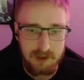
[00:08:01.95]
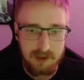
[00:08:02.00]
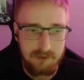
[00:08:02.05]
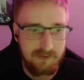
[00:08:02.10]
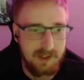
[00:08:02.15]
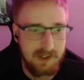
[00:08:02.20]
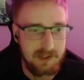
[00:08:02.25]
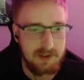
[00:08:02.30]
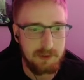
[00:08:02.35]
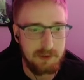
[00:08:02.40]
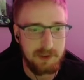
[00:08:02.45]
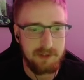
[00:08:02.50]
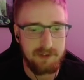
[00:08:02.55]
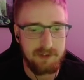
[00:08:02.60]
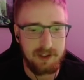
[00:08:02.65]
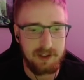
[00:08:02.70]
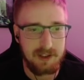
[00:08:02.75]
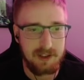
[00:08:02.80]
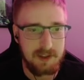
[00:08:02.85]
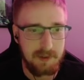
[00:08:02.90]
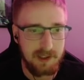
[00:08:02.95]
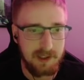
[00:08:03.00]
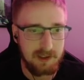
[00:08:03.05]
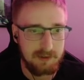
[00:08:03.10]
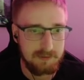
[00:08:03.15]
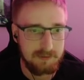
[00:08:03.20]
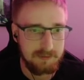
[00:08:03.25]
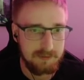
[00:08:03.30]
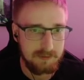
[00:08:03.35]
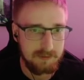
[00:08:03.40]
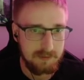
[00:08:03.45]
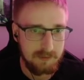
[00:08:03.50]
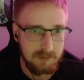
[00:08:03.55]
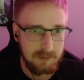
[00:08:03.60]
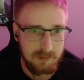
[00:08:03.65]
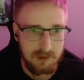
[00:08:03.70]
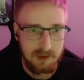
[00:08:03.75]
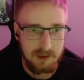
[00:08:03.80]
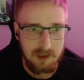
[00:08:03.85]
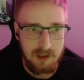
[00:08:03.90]
Got the wave in a good spot.
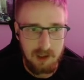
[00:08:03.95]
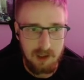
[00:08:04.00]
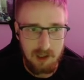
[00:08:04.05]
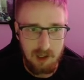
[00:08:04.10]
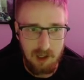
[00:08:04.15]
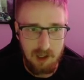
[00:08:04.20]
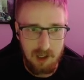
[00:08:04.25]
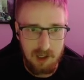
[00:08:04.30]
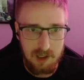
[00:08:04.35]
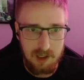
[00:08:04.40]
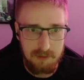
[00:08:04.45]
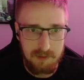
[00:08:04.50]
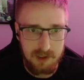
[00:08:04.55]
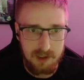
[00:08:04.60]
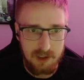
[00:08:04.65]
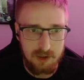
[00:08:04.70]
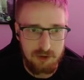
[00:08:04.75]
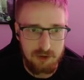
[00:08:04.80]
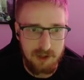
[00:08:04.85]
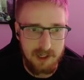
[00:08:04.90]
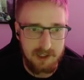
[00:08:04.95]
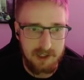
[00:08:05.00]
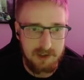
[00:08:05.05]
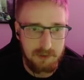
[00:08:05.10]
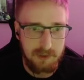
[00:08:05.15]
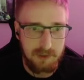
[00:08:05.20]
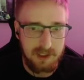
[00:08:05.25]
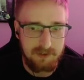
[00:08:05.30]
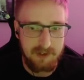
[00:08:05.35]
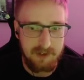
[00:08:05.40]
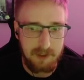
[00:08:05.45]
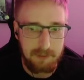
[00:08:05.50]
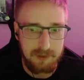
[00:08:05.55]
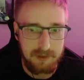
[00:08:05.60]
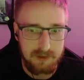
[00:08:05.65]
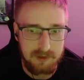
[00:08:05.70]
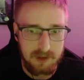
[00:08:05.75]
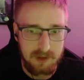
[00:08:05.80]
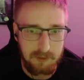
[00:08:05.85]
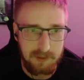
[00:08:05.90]
I'm going to drag the wave up a
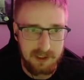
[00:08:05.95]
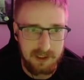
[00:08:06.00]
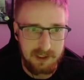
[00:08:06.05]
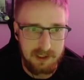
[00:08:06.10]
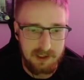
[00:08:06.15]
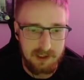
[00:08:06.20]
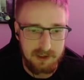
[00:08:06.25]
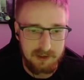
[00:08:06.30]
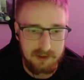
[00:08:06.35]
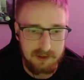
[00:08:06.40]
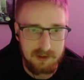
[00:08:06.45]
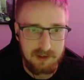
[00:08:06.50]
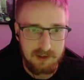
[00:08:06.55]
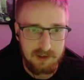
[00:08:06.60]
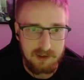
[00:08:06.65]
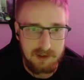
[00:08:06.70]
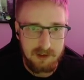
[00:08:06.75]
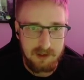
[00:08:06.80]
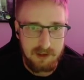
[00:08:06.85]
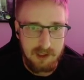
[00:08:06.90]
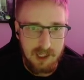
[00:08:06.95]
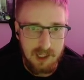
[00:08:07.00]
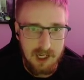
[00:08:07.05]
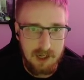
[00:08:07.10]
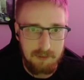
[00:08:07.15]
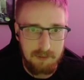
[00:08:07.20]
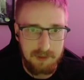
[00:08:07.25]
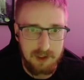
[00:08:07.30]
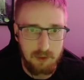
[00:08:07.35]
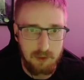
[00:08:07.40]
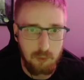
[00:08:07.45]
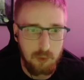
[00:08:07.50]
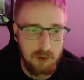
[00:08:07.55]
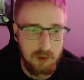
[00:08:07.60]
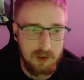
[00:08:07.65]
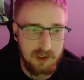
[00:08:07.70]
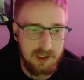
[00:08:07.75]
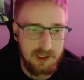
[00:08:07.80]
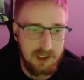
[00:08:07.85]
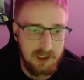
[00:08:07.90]
little bit here. I'm going to
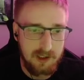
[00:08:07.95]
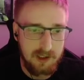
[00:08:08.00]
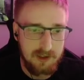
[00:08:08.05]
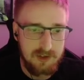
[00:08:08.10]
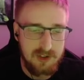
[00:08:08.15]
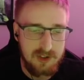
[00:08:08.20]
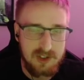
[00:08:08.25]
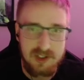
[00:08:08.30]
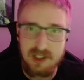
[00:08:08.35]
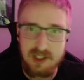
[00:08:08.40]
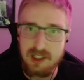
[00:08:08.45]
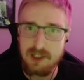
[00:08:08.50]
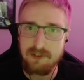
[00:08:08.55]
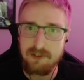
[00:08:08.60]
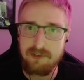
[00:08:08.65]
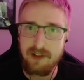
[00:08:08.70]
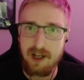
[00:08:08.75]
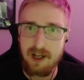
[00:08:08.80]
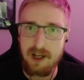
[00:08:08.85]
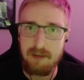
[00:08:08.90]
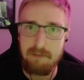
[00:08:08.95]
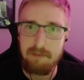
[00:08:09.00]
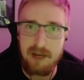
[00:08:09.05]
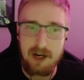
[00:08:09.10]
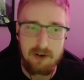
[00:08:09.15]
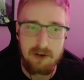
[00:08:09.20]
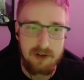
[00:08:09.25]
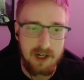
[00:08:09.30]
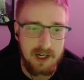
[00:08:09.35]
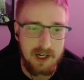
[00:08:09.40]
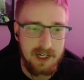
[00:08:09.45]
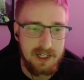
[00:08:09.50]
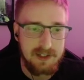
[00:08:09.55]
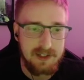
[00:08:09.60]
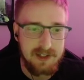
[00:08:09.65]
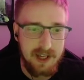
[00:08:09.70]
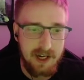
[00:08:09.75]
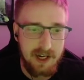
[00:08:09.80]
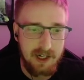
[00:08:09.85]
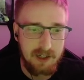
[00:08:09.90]
ward here to see if Maokai is
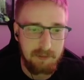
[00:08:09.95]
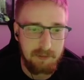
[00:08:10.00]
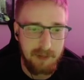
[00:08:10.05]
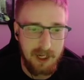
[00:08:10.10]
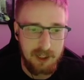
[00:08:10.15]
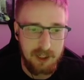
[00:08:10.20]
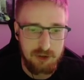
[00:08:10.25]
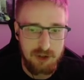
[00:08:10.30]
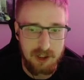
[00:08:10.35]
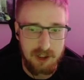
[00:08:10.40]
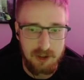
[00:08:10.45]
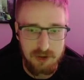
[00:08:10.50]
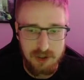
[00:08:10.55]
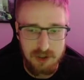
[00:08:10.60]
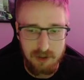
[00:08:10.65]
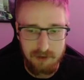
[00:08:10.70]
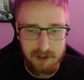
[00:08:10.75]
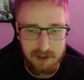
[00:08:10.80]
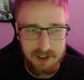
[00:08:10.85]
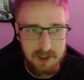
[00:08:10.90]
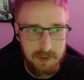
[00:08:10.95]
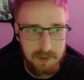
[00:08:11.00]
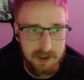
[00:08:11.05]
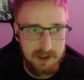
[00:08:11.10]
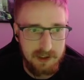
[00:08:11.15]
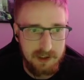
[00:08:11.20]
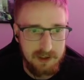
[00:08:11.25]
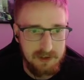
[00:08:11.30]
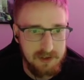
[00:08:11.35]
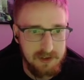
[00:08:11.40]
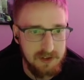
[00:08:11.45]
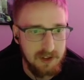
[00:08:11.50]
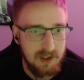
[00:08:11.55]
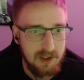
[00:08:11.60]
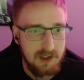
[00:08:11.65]
hanging back, trying to soak experience.